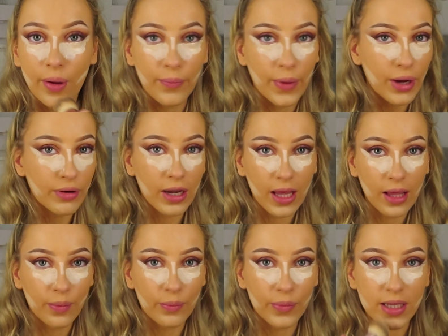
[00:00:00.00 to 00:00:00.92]

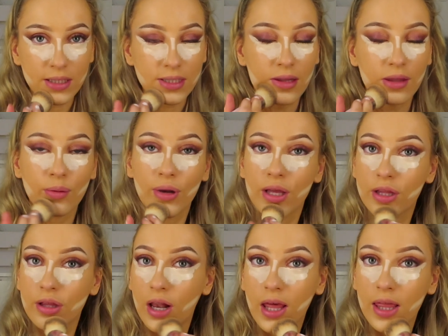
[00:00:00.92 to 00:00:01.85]
marinate better together when I
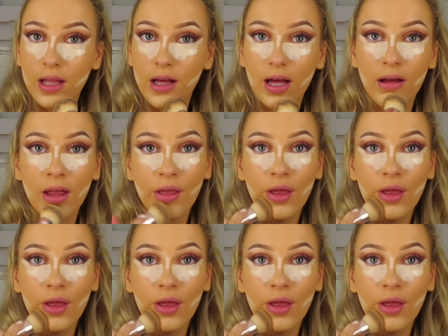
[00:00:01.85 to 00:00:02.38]
do it like that.